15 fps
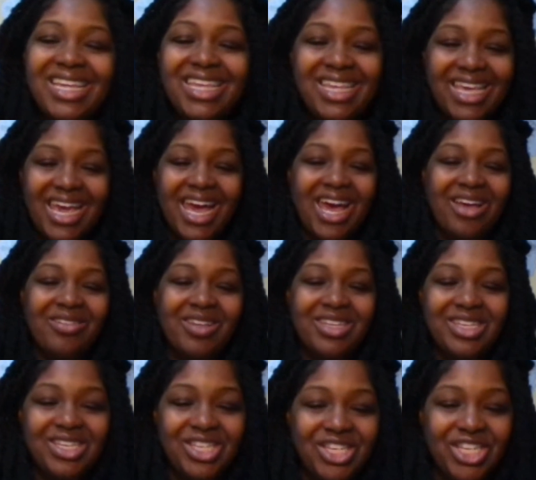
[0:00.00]
yeah,
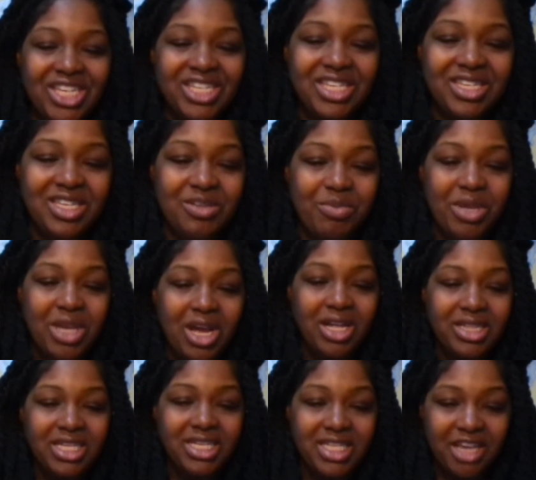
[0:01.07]
just to be
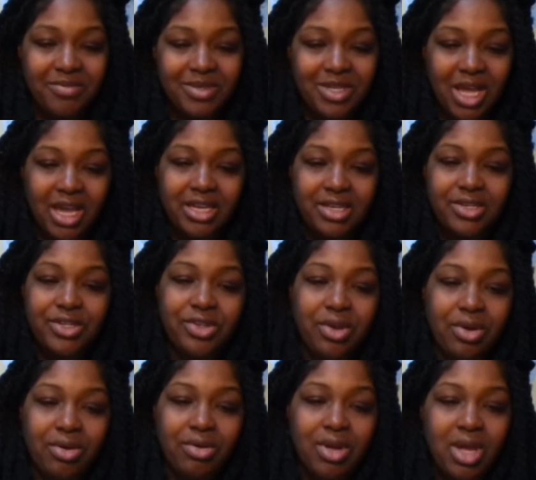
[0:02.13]
on the safe side.
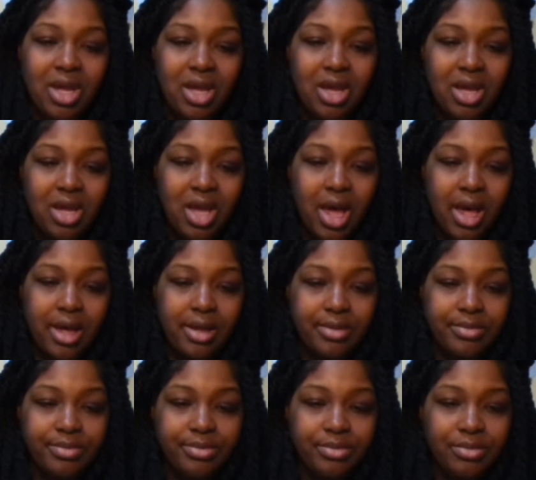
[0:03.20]
So
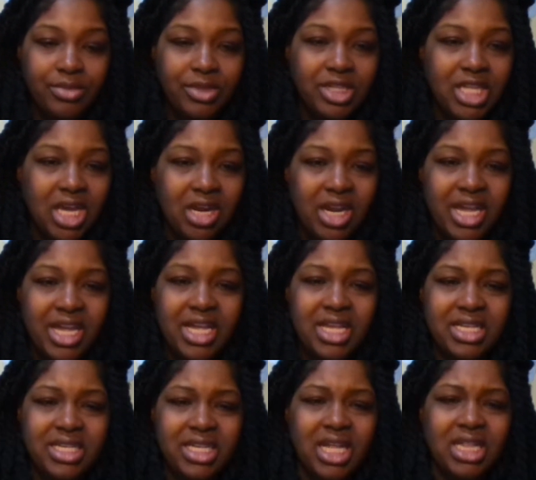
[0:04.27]
there
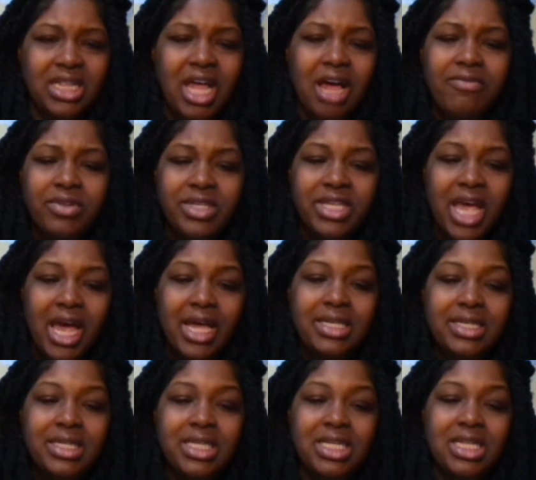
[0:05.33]
is a level
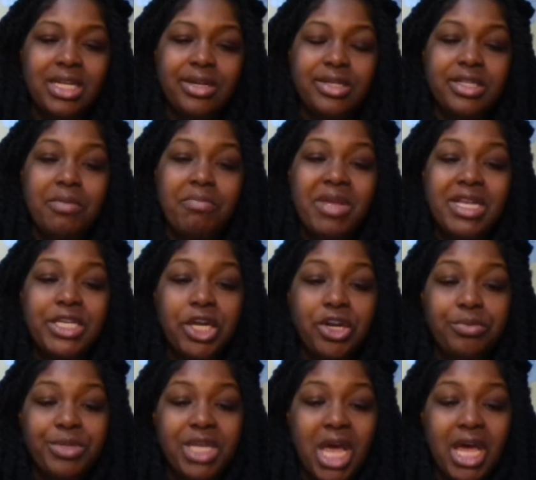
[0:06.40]
test, then there's the
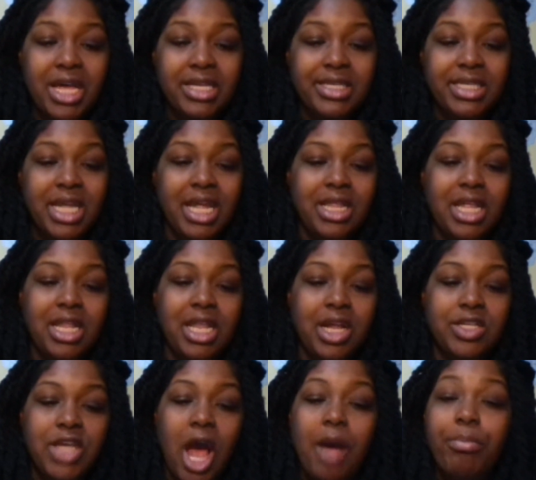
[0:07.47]
midterm test, and then
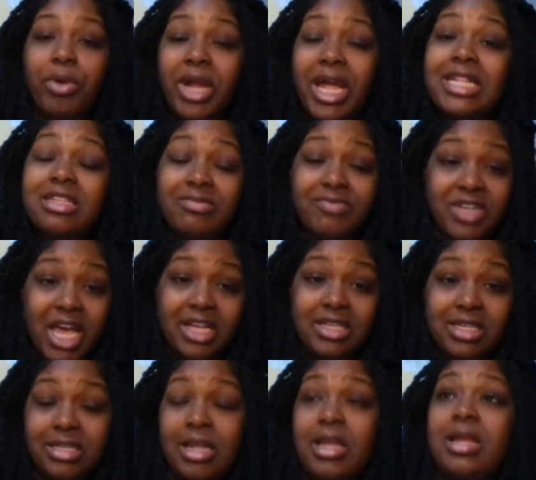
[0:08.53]
there's comprehensive
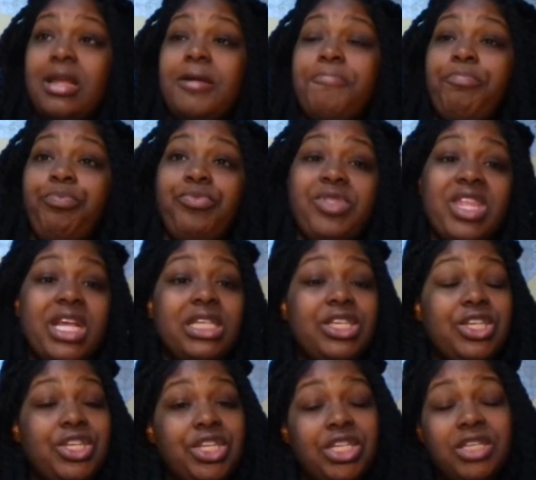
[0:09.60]
tests. This
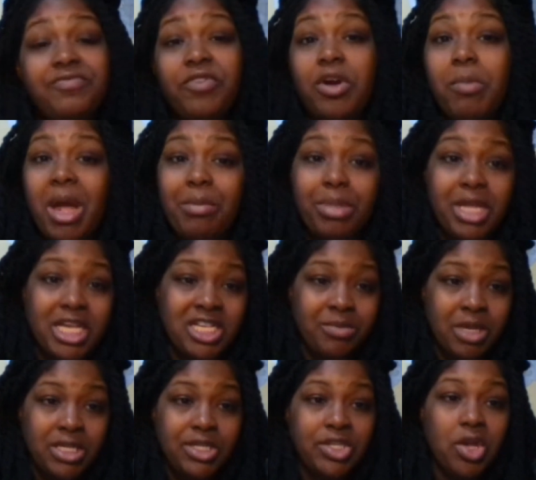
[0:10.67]
is just for my
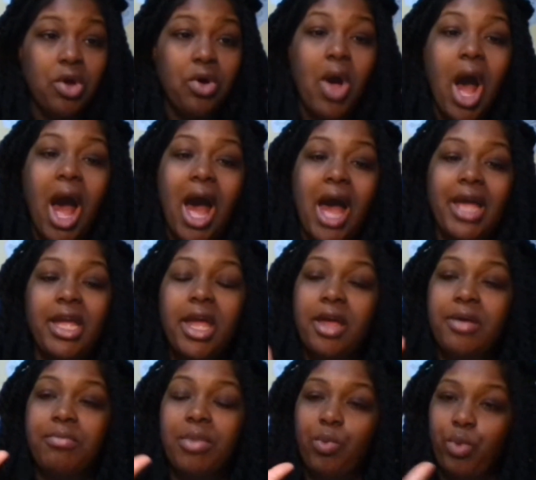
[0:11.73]
placement, so I
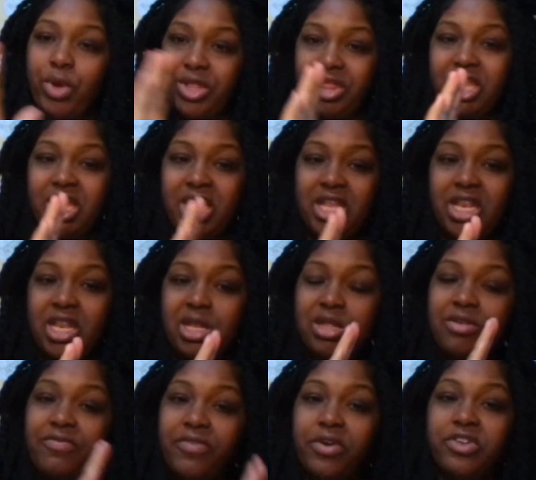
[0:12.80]
am within
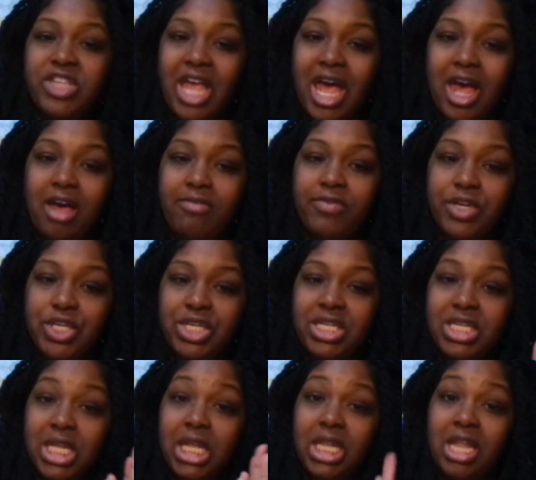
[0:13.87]
the first half, which
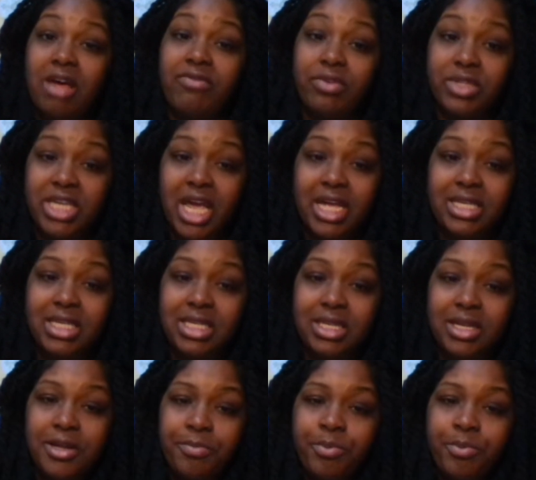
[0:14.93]
is the level test,